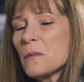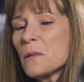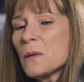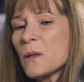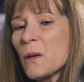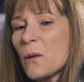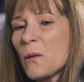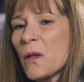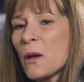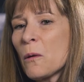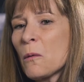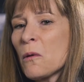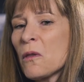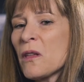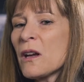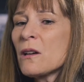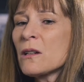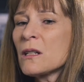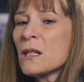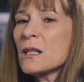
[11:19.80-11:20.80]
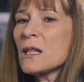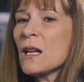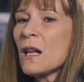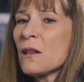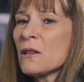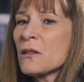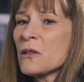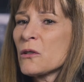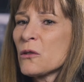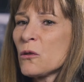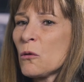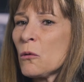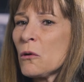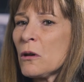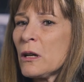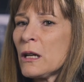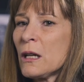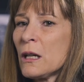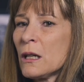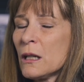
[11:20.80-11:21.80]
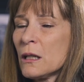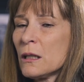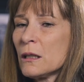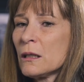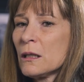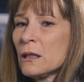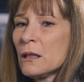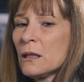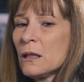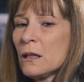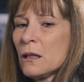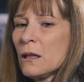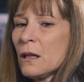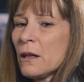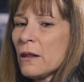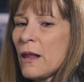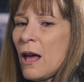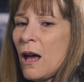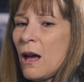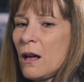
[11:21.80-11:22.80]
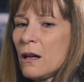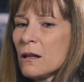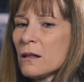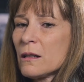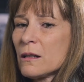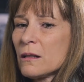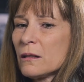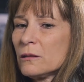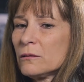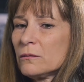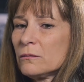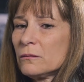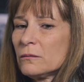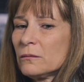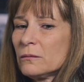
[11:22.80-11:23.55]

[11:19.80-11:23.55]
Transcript: So they were there to tell a story that